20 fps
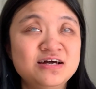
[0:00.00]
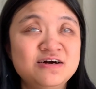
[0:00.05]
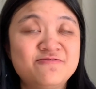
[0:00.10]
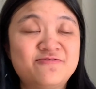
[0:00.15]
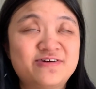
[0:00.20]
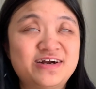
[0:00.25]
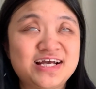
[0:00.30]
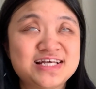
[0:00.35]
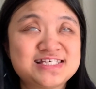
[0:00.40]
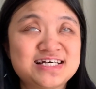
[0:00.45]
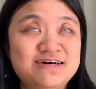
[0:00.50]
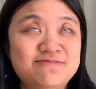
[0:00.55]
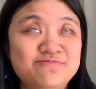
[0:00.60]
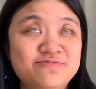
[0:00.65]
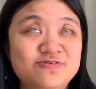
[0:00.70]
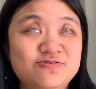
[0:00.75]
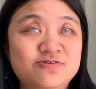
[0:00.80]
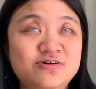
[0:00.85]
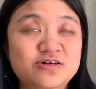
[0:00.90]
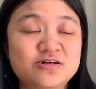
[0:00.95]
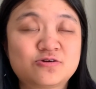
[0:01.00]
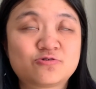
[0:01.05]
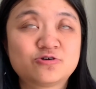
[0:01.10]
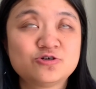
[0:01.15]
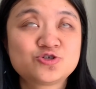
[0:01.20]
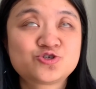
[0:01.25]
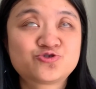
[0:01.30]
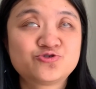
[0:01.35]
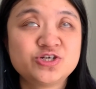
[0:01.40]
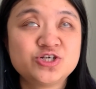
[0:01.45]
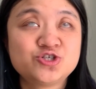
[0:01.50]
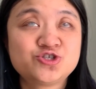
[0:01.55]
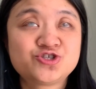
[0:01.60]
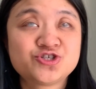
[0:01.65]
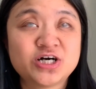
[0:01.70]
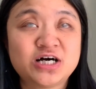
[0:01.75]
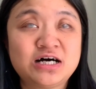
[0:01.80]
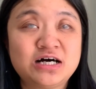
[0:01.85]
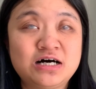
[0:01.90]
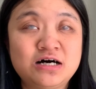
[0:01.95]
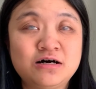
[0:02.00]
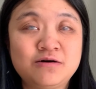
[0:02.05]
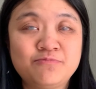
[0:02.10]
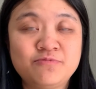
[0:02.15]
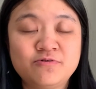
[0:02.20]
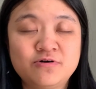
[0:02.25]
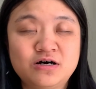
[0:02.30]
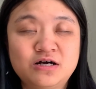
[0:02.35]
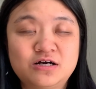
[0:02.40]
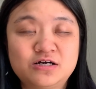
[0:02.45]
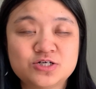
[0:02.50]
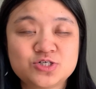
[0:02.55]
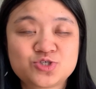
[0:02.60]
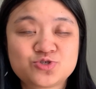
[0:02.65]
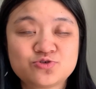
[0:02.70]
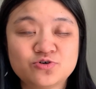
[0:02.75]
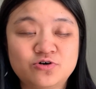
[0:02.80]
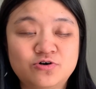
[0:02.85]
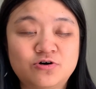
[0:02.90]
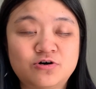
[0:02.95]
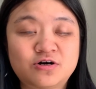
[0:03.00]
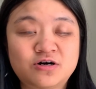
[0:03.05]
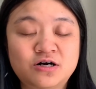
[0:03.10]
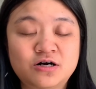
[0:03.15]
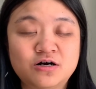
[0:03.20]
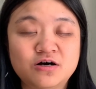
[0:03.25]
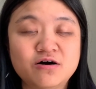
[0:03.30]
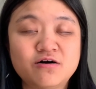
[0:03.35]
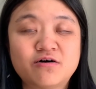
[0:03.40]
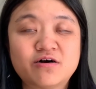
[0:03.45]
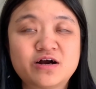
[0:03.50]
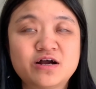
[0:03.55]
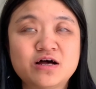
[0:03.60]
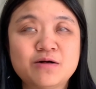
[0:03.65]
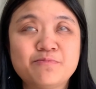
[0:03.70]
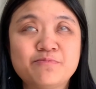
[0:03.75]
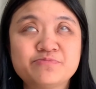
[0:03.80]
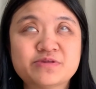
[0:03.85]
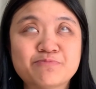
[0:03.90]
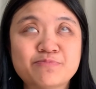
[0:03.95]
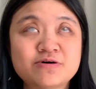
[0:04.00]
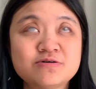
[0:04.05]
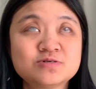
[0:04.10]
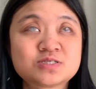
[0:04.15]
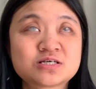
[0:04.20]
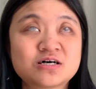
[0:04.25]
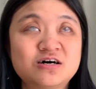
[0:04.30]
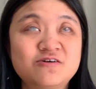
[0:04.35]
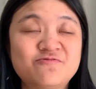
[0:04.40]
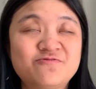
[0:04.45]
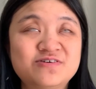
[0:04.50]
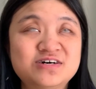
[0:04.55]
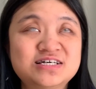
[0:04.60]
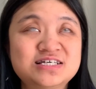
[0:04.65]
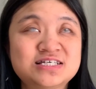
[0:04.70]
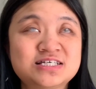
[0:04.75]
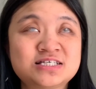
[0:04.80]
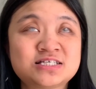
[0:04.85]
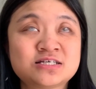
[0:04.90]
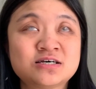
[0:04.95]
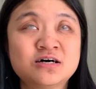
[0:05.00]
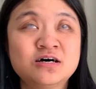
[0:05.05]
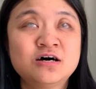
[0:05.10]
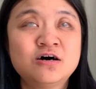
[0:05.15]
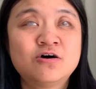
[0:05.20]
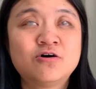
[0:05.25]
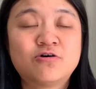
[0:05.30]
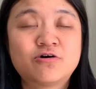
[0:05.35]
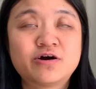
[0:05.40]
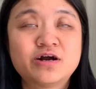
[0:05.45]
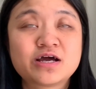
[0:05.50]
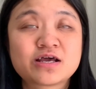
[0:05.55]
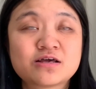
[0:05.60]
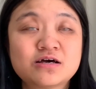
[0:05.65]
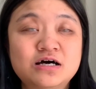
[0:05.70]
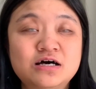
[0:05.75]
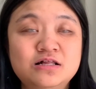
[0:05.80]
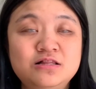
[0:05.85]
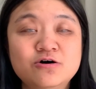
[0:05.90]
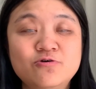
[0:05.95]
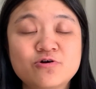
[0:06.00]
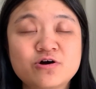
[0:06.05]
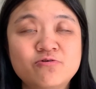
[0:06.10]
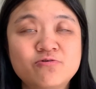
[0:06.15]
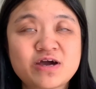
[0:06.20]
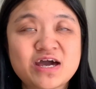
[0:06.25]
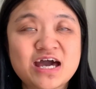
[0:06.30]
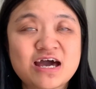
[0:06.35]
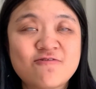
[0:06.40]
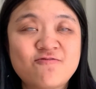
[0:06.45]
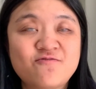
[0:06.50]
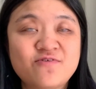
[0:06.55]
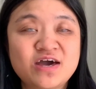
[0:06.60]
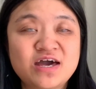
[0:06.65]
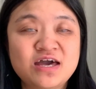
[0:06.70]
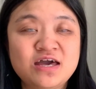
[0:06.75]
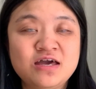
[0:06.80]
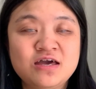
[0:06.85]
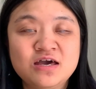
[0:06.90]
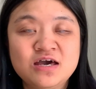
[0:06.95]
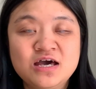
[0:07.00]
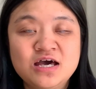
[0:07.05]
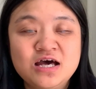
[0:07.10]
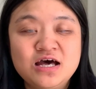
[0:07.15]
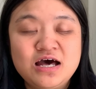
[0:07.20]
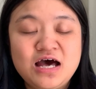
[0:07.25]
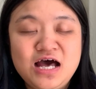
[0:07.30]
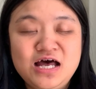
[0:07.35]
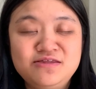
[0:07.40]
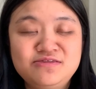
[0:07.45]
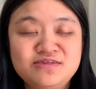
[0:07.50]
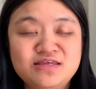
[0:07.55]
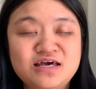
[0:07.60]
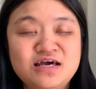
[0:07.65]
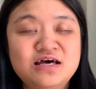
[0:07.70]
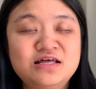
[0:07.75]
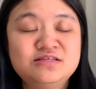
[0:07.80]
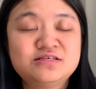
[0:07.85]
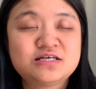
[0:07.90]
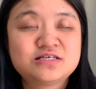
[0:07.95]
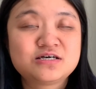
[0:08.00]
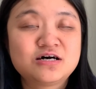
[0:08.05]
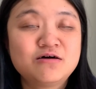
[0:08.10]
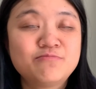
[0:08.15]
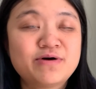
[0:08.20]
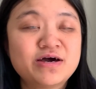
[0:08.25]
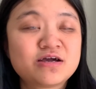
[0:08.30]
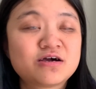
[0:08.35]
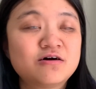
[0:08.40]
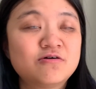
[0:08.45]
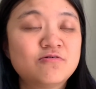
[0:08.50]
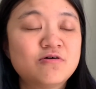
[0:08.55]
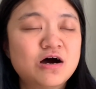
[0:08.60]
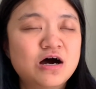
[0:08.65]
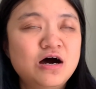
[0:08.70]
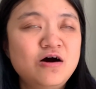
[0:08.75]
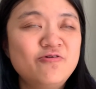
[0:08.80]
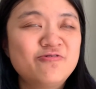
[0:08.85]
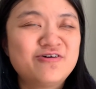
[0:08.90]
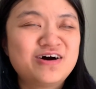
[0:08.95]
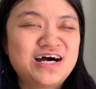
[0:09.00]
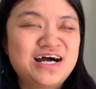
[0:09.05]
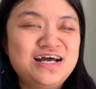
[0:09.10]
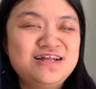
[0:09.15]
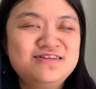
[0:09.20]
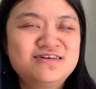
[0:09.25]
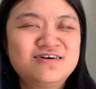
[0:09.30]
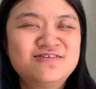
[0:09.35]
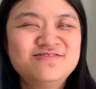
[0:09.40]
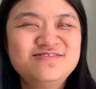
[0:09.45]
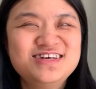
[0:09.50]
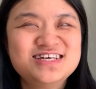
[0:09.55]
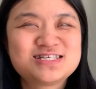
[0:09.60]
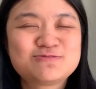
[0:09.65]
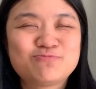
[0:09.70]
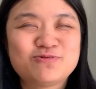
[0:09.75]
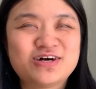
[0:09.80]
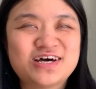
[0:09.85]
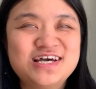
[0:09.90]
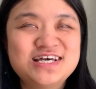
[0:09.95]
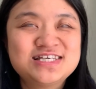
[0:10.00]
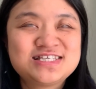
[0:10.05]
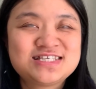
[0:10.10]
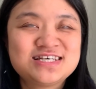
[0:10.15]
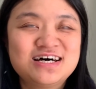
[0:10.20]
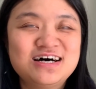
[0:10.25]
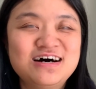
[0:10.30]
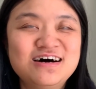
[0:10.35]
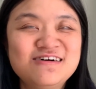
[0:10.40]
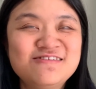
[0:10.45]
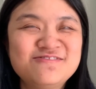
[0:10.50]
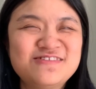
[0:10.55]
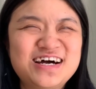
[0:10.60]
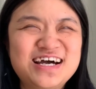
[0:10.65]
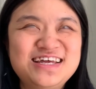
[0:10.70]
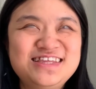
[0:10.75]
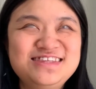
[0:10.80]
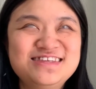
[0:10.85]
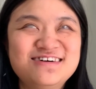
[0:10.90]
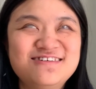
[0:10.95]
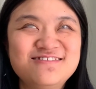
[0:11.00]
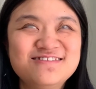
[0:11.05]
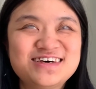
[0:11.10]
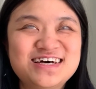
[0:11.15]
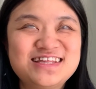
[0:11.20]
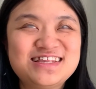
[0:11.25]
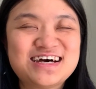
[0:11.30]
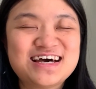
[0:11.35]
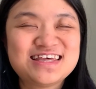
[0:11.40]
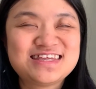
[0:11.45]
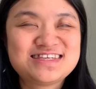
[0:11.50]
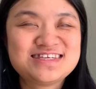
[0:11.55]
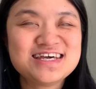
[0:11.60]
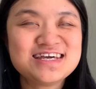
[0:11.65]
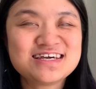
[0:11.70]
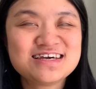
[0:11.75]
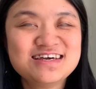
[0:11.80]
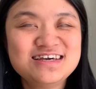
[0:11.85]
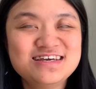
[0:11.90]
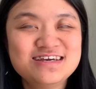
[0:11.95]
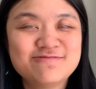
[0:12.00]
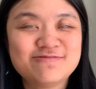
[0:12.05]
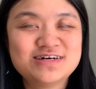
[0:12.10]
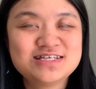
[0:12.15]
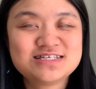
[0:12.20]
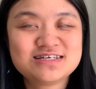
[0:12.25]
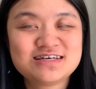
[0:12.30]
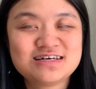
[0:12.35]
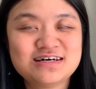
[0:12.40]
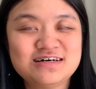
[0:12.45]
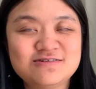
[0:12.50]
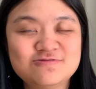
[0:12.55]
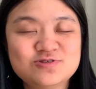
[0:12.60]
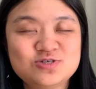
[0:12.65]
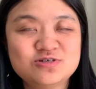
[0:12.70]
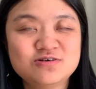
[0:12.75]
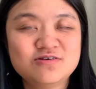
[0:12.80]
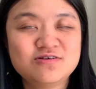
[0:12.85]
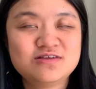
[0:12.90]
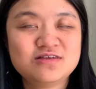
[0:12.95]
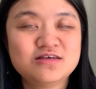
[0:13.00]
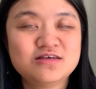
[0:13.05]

For example, a grocery shop, or a store, or the post office, or a local cafe. And then the dog might go, oh, I know this place. Oh, I know that I think you want to go to,